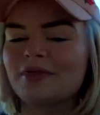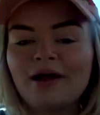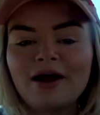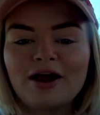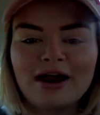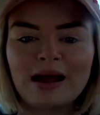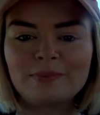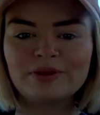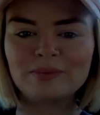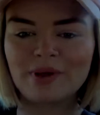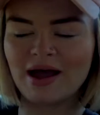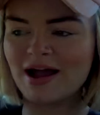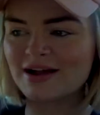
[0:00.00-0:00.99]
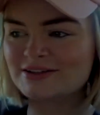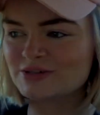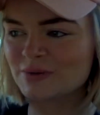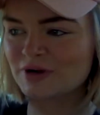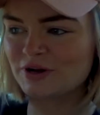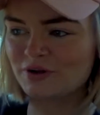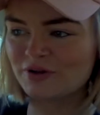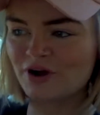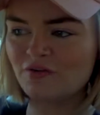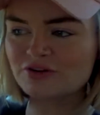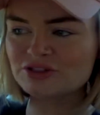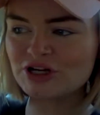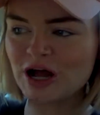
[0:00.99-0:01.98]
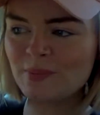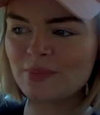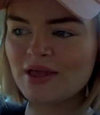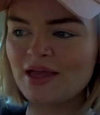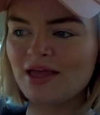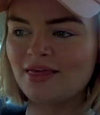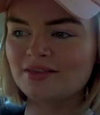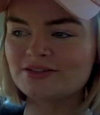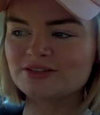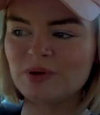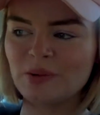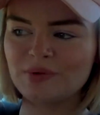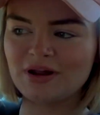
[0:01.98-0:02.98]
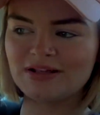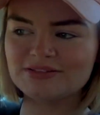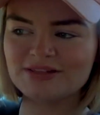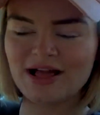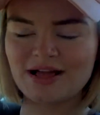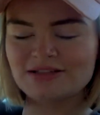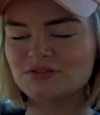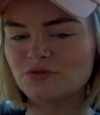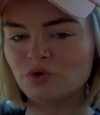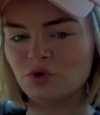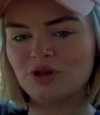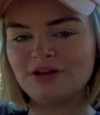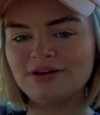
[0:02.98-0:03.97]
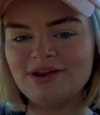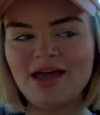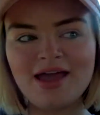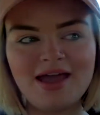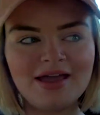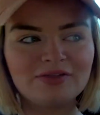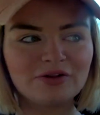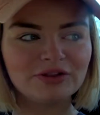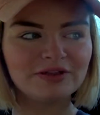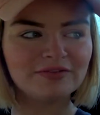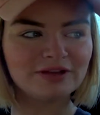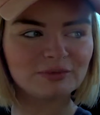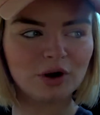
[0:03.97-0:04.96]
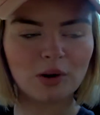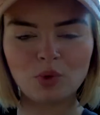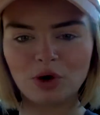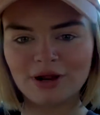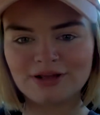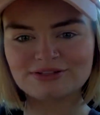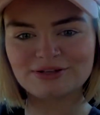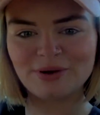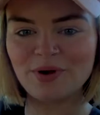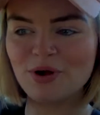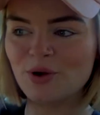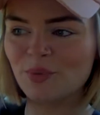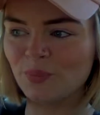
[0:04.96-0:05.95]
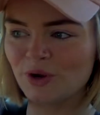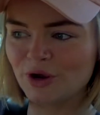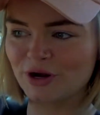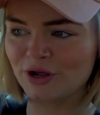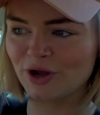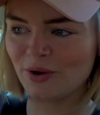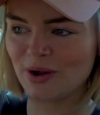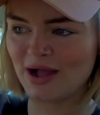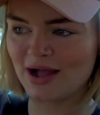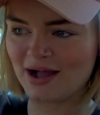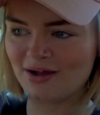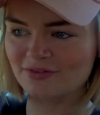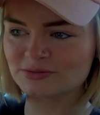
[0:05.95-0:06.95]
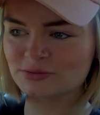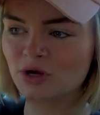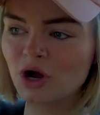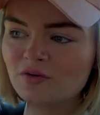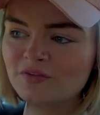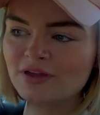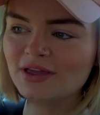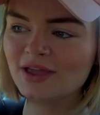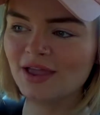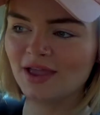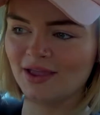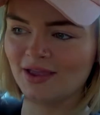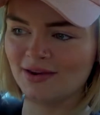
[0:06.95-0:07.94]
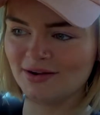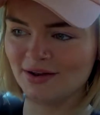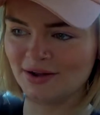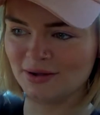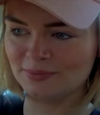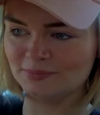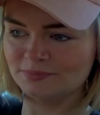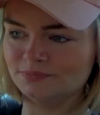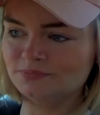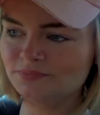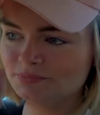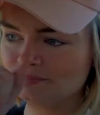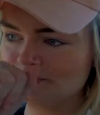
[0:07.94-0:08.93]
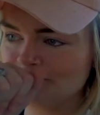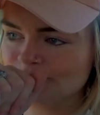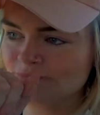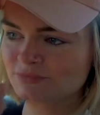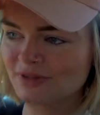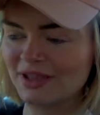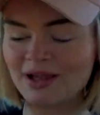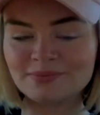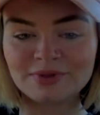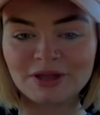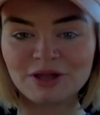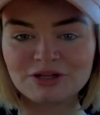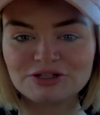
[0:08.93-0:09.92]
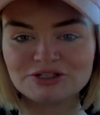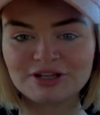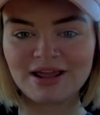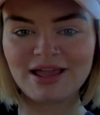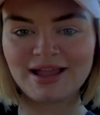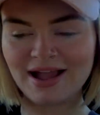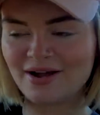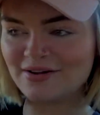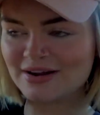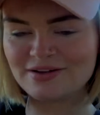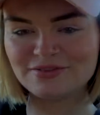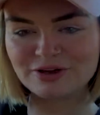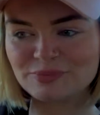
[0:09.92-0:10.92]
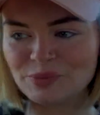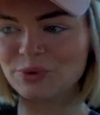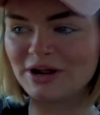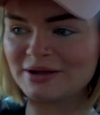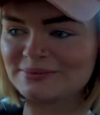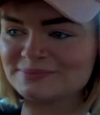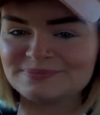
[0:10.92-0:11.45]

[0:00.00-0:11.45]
there and I'm in the back, so we're gonna go to the coffee shop. This is Mom and Dad's last full day. They're leaving tomorrow morning, so we are gonna go have some coffee and yeah, just gonna hang out and have a good morning.